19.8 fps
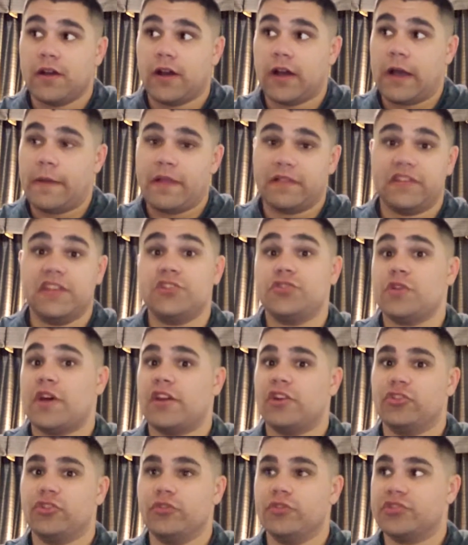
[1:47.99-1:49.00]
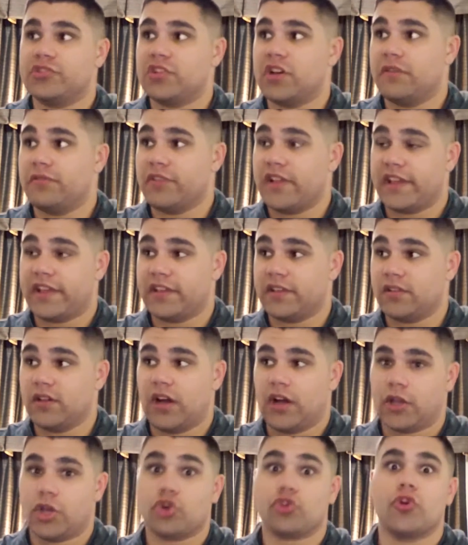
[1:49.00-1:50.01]
that teach you how to do stuff like
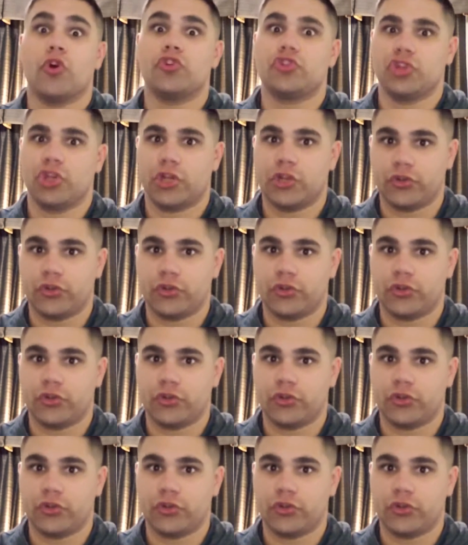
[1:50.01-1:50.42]
corrosion